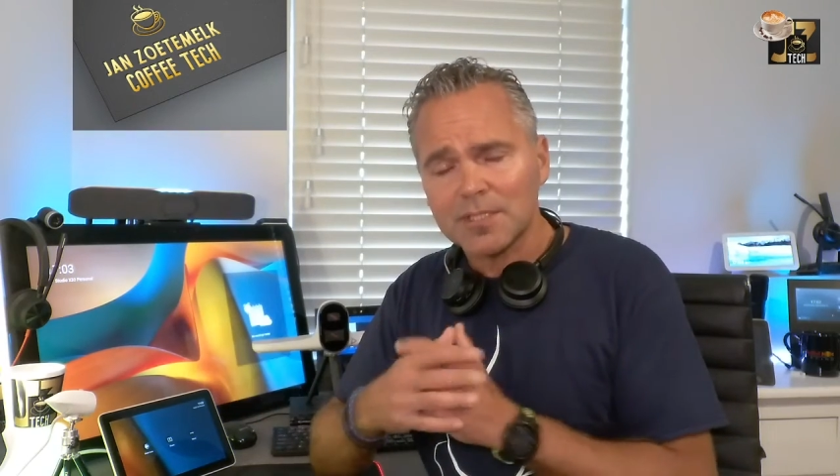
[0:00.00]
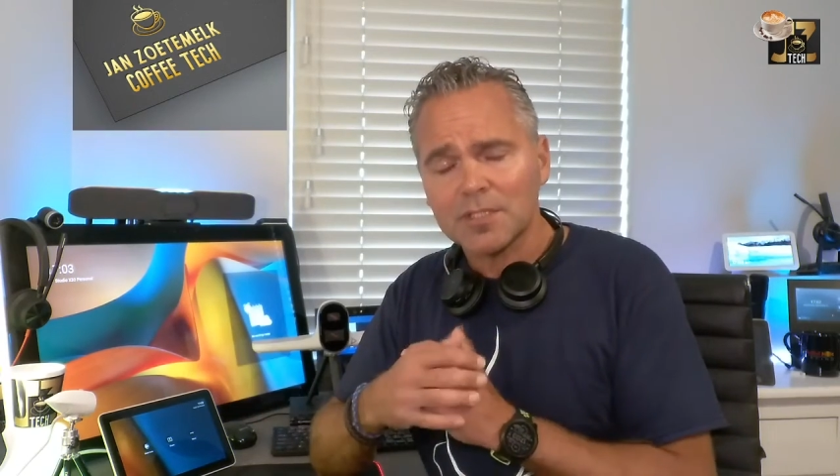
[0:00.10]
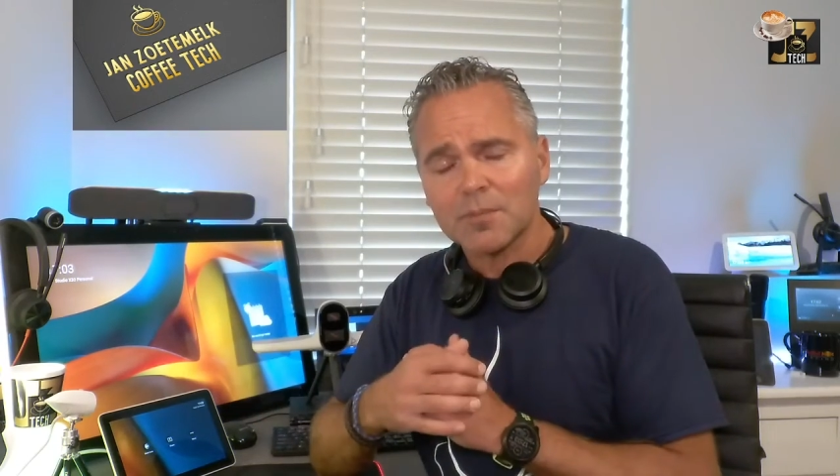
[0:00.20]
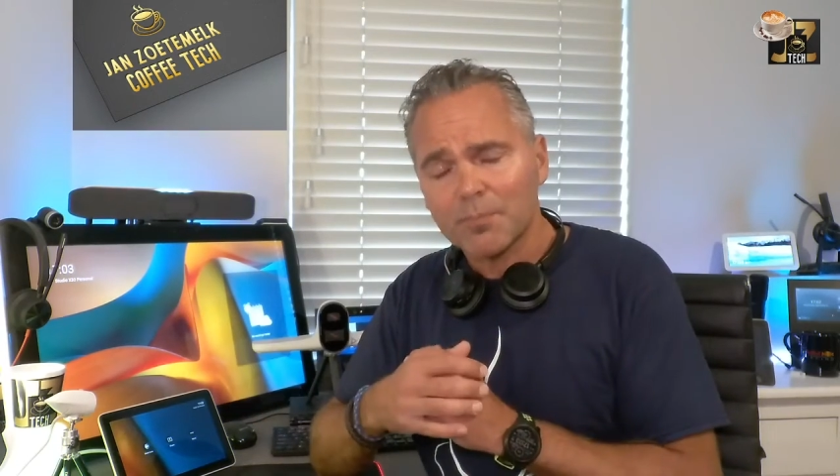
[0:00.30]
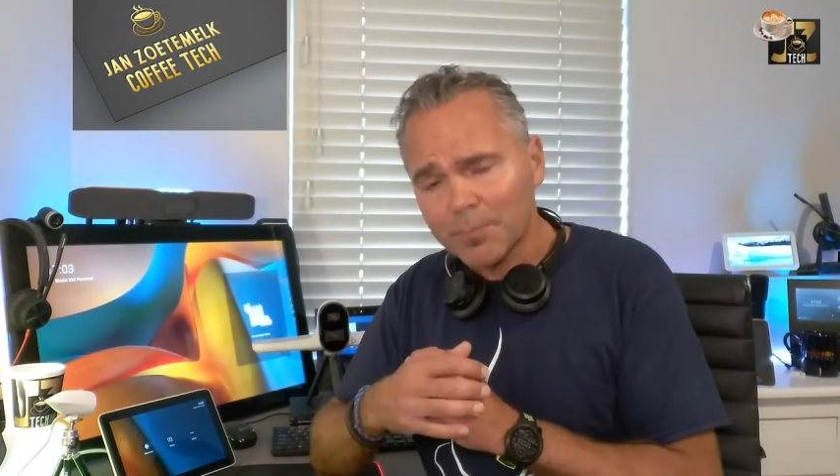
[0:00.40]

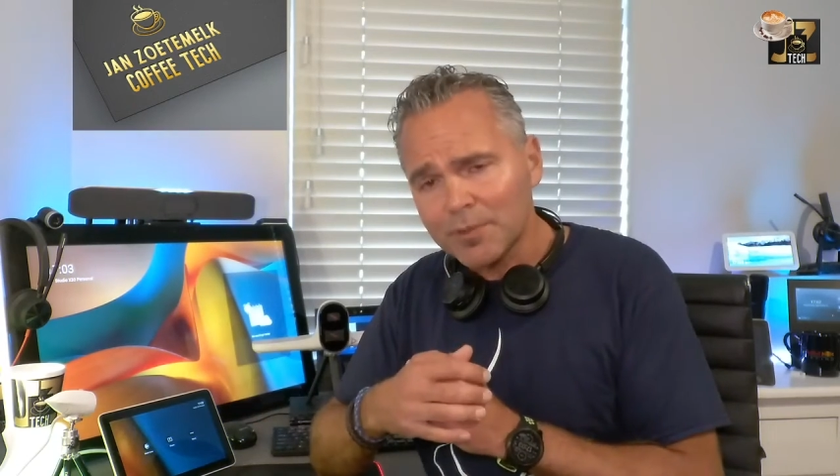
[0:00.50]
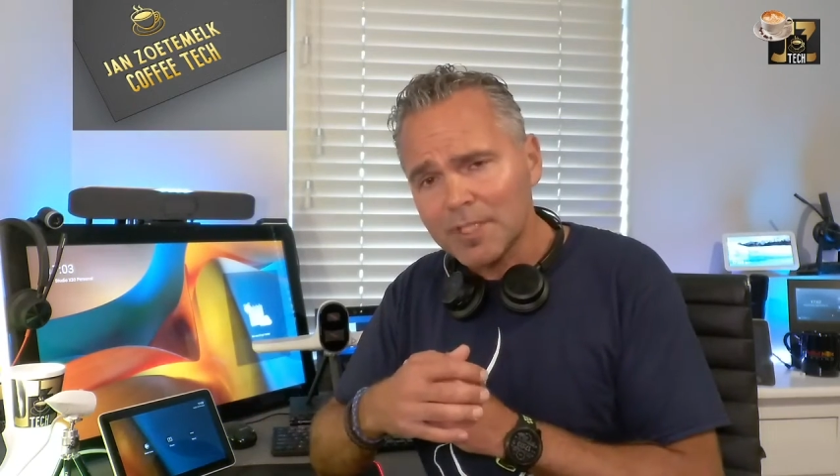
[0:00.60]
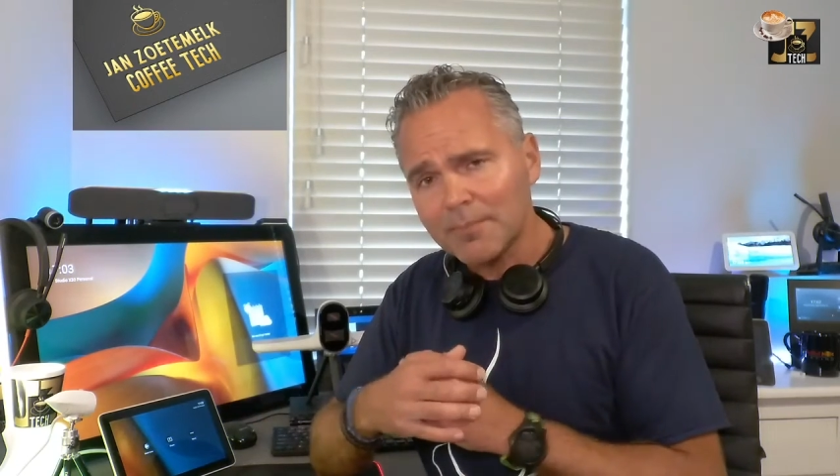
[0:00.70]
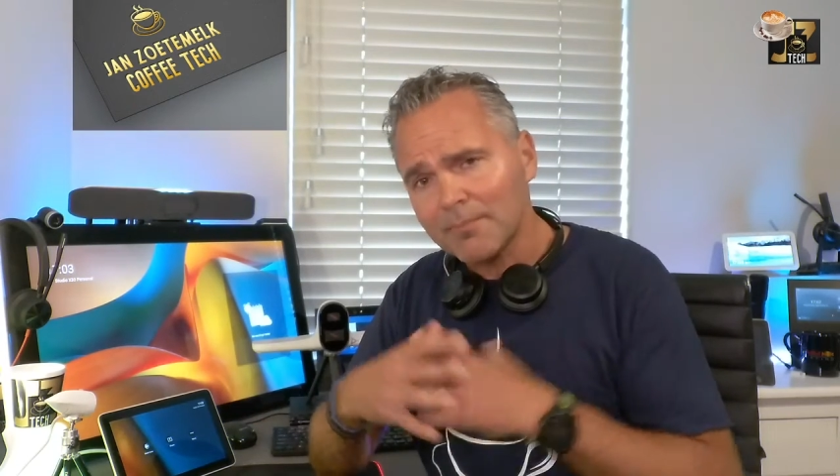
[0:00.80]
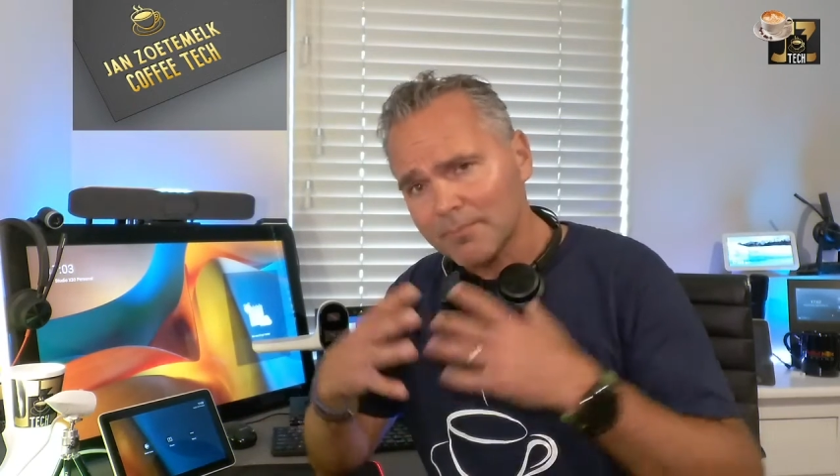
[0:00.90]
just
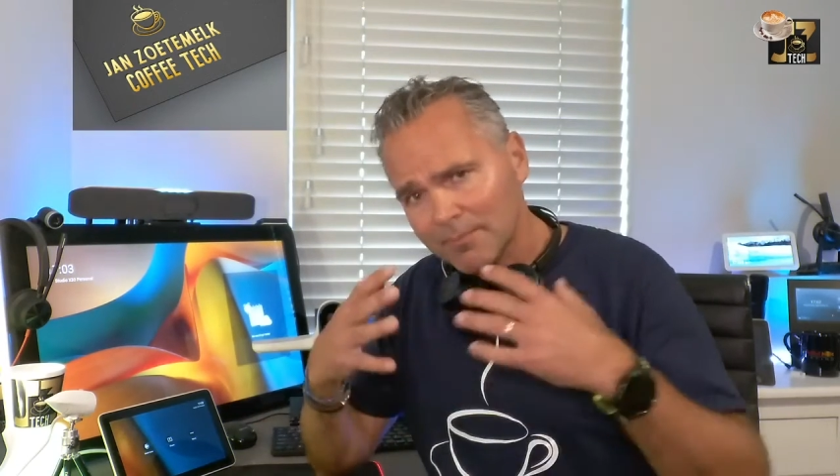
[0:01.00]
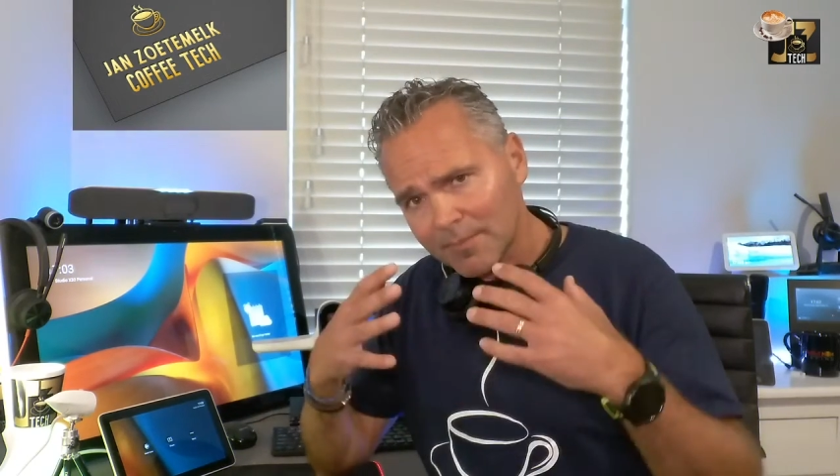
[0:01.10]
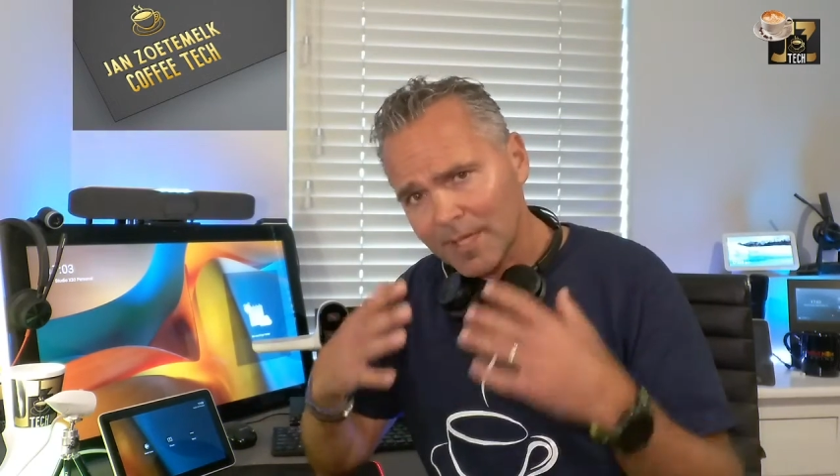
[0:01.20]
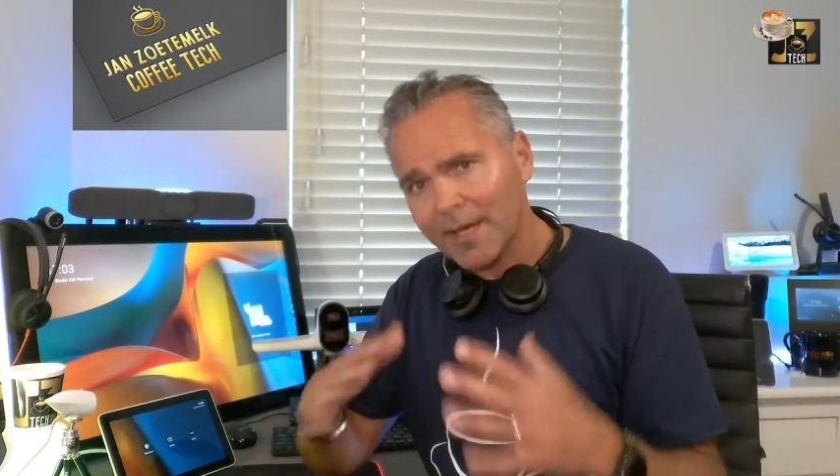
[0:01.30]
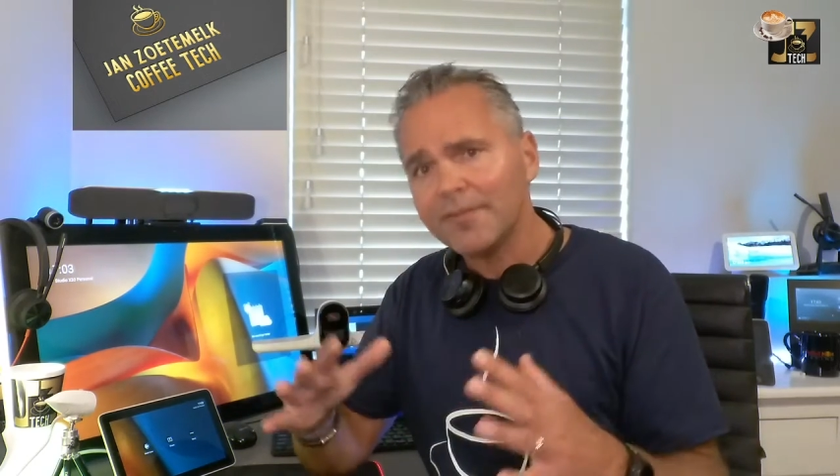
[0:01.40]
put them
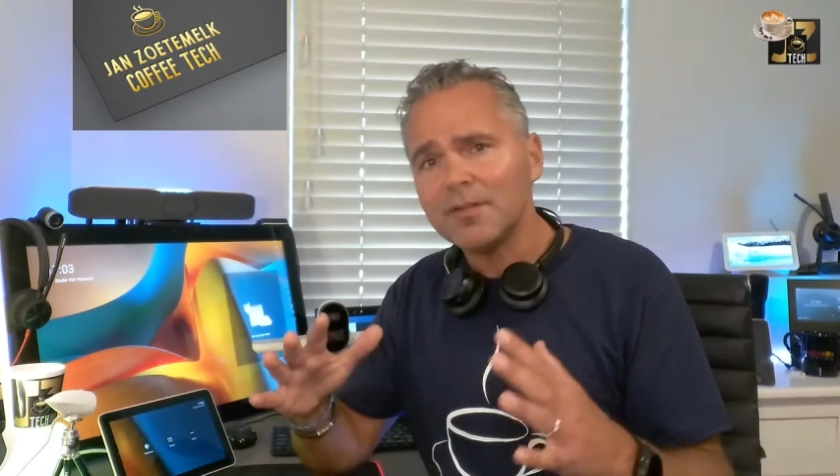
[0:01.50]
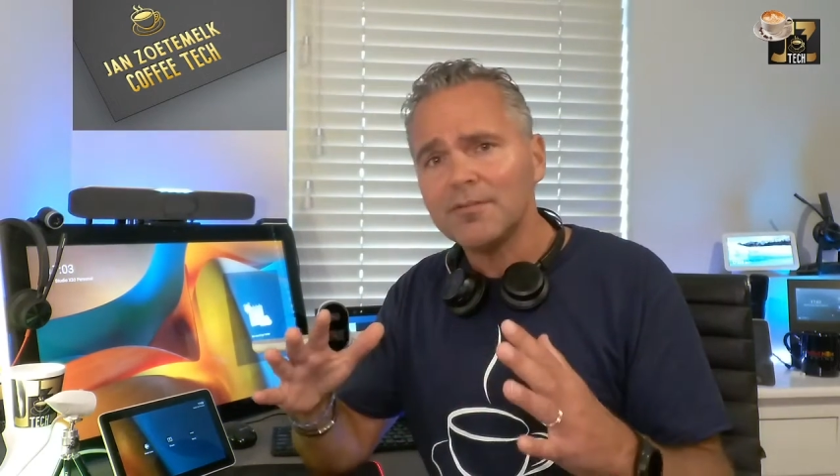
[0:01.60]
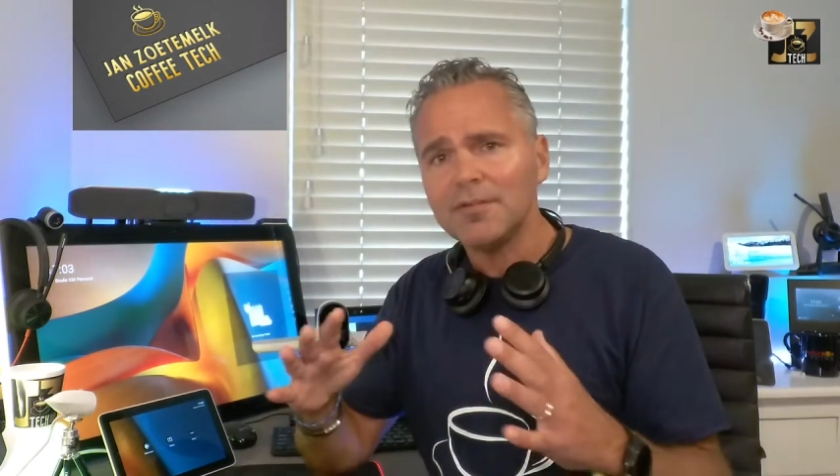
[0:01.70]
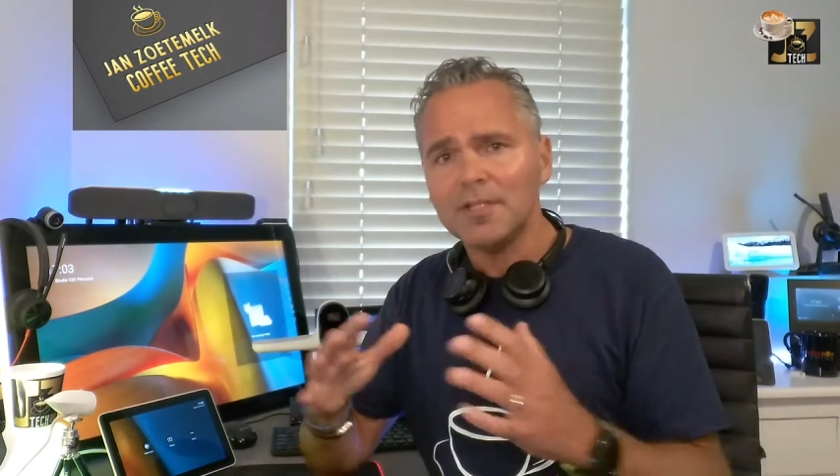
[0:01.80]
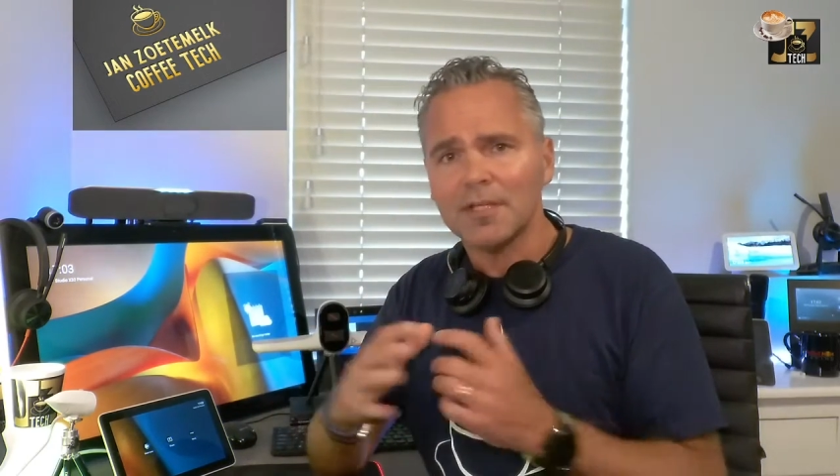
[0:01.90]
under
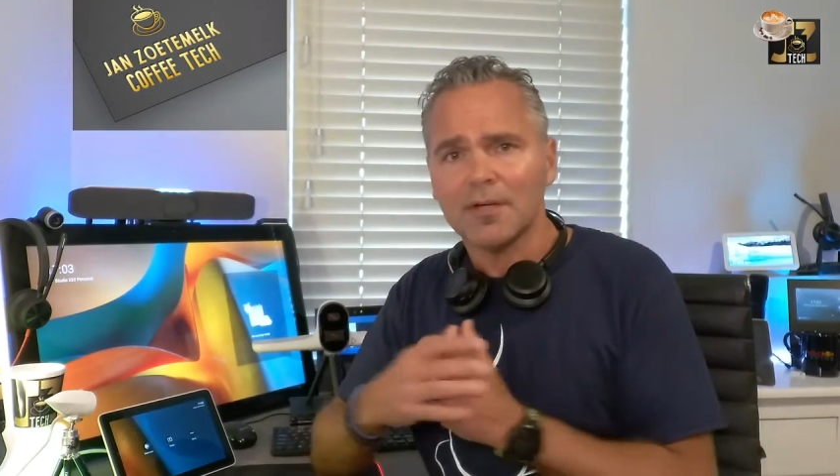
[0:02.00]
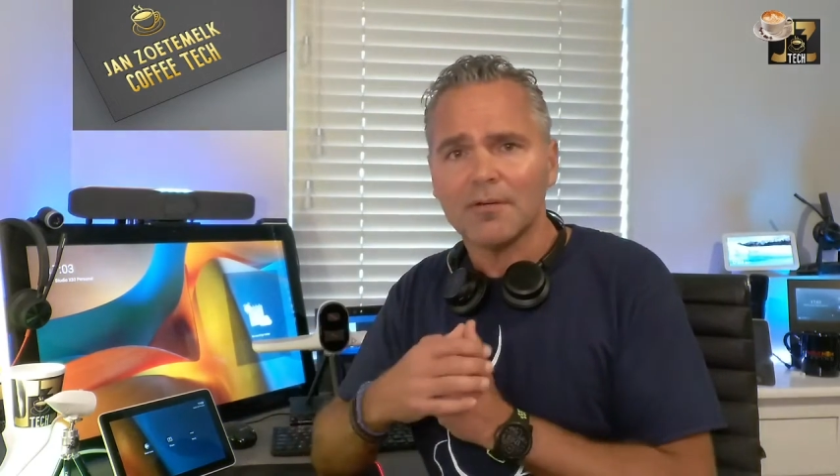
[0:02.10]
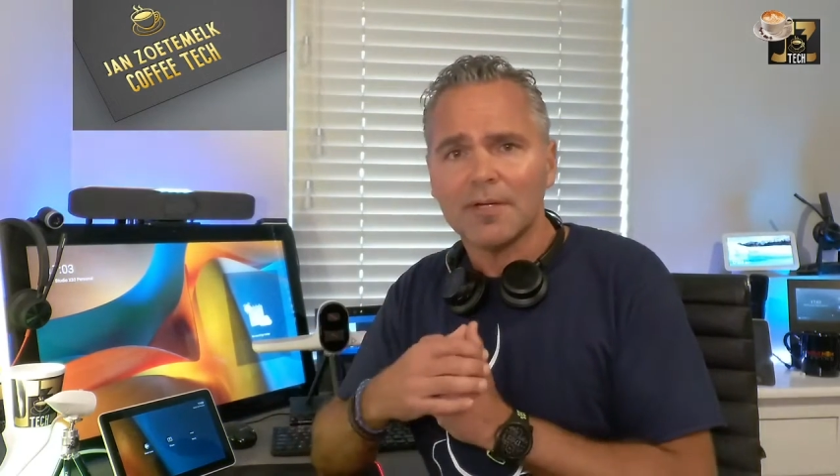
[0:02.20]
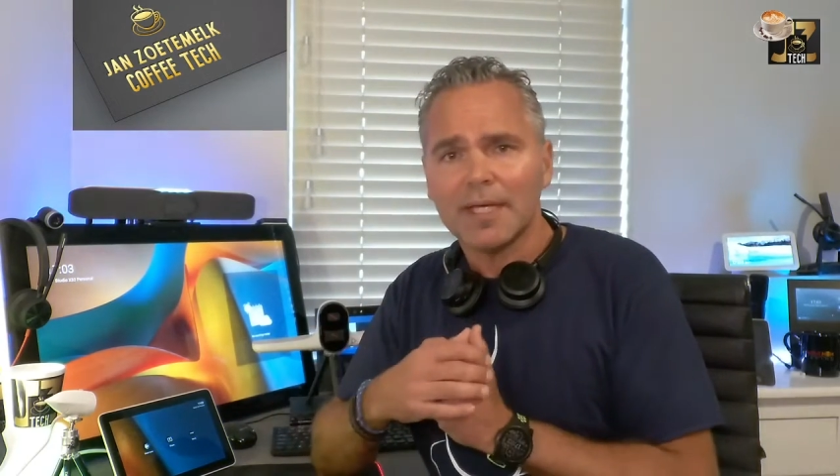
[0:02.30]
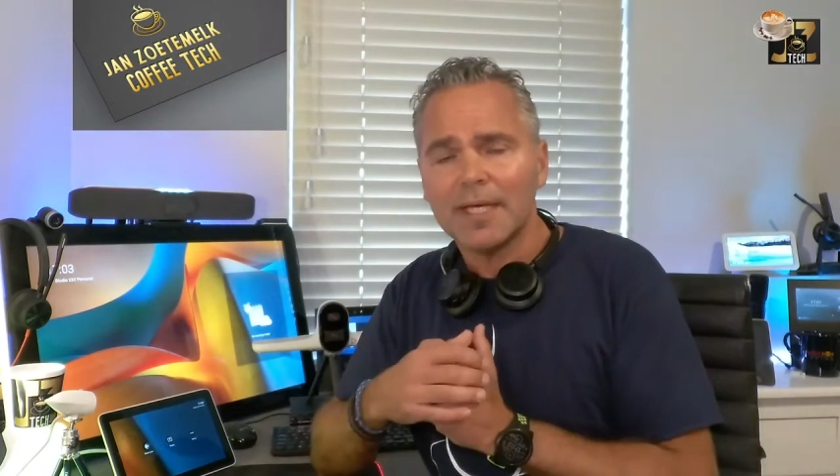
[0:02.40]
the video